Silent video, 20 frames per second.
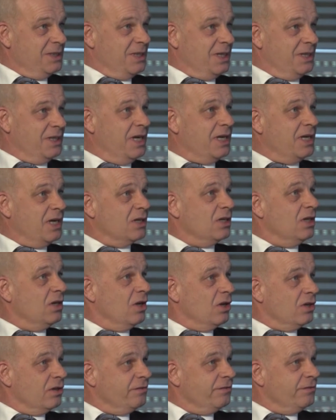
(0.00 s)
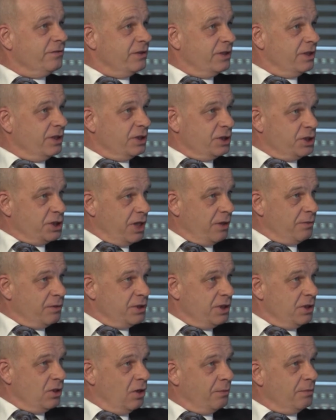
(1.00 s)
And they got a lot of
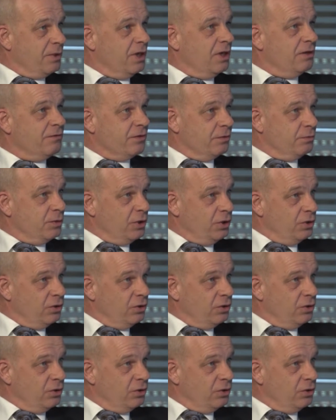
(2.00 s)
charity coming in from the